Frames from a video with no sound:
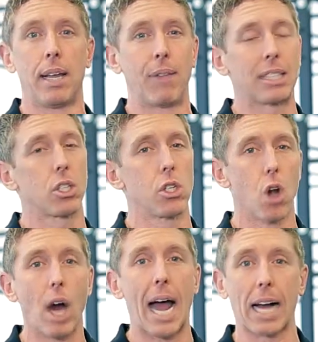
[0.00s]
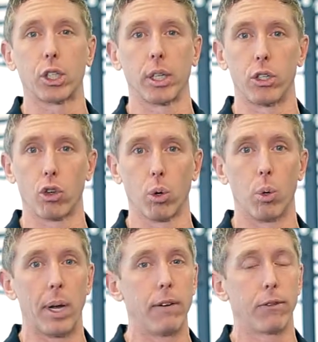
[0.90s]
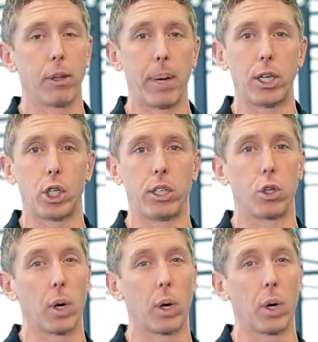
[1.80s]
That's not actually true. Inflammation